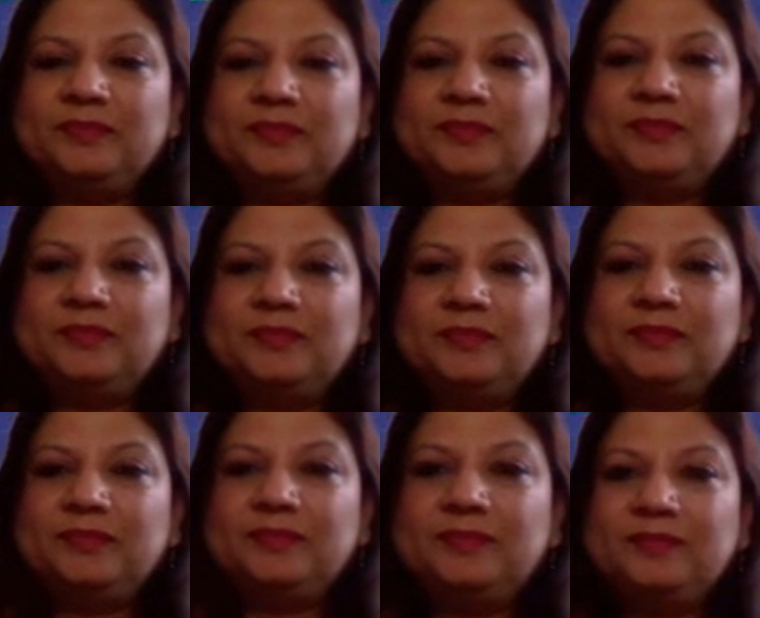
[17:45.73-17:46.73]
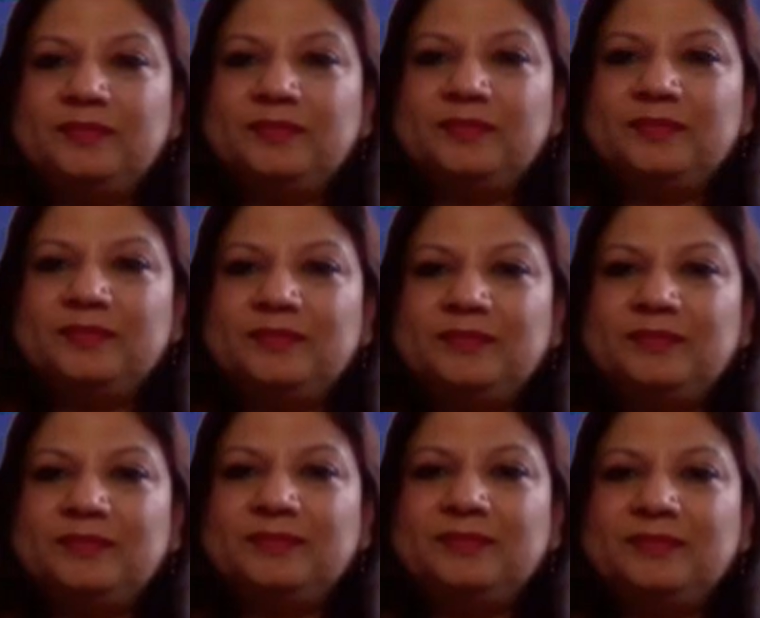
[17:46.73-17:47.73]

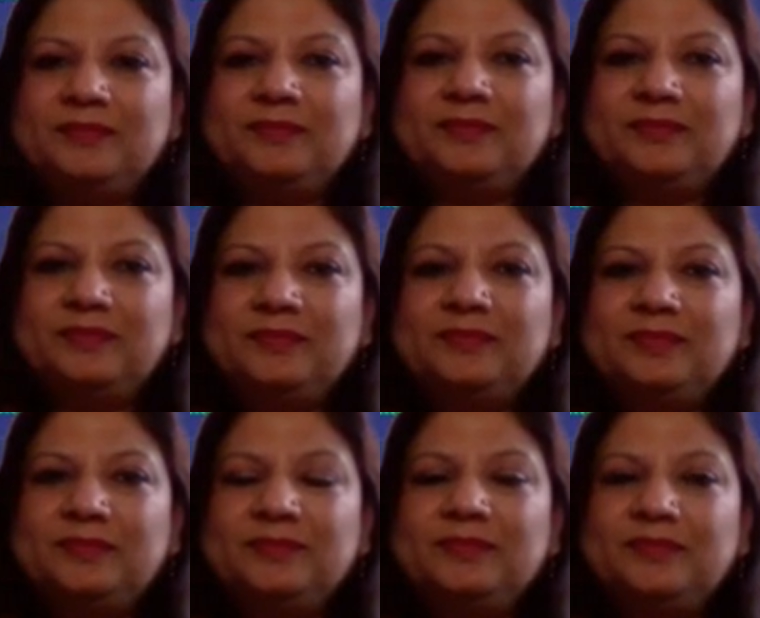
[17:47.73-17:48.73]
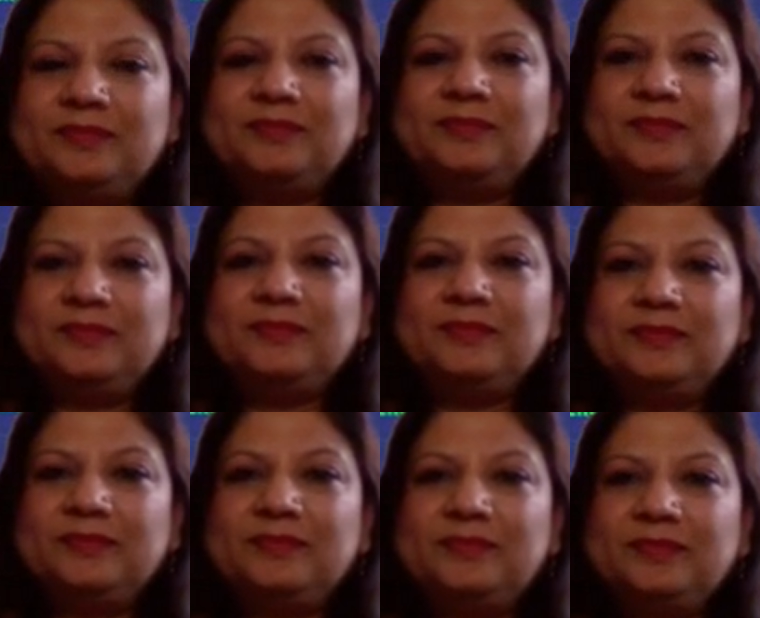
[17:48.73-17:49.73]

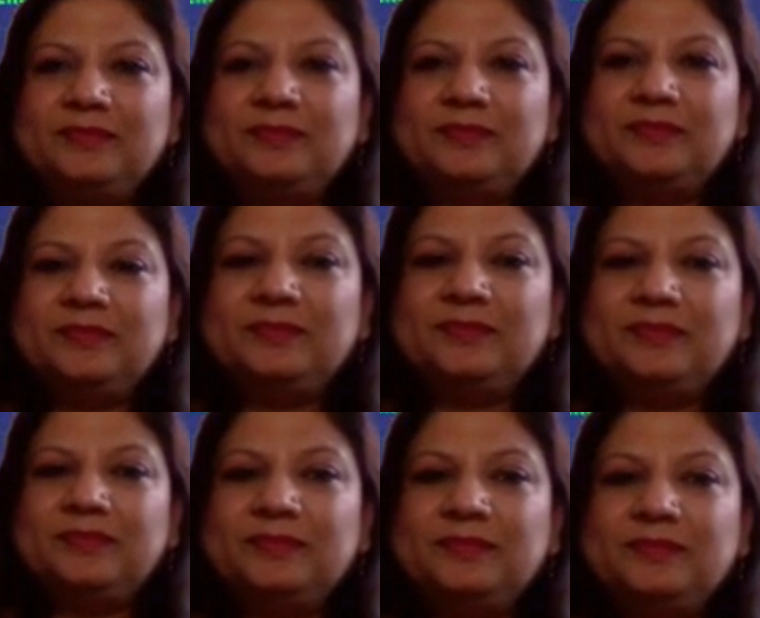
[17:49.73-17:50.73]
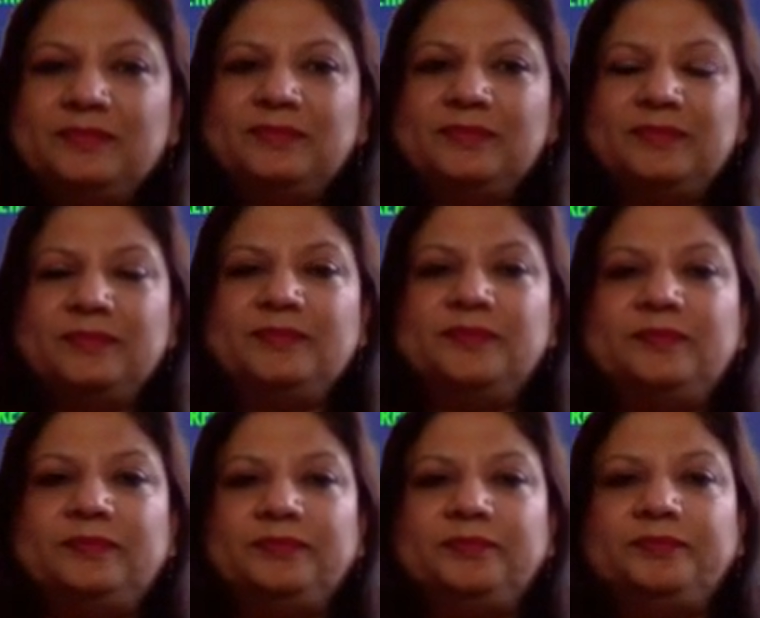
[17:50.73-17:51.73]

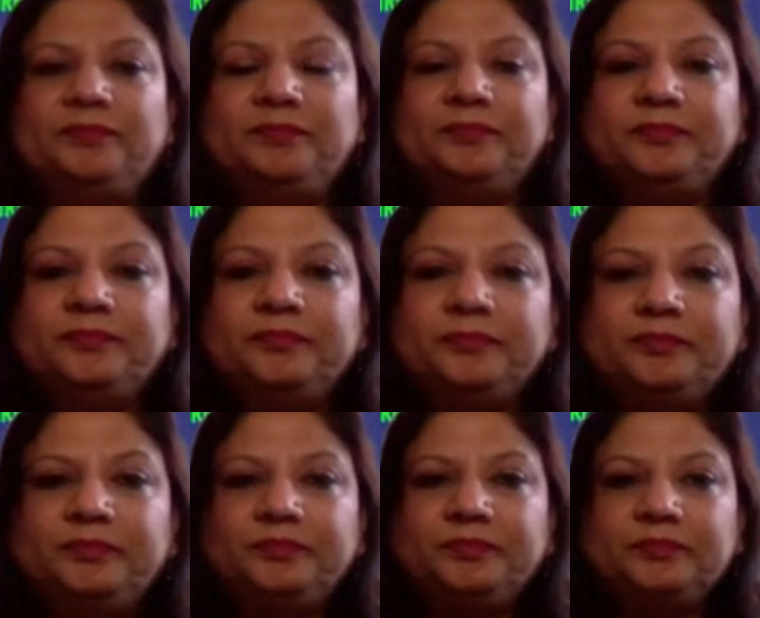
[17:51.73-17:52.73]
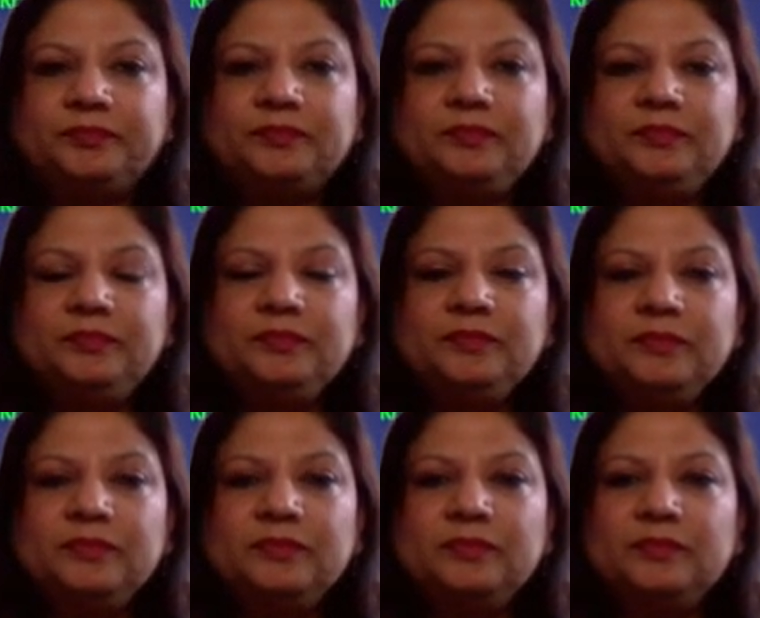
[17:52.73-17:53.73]
(not speaking)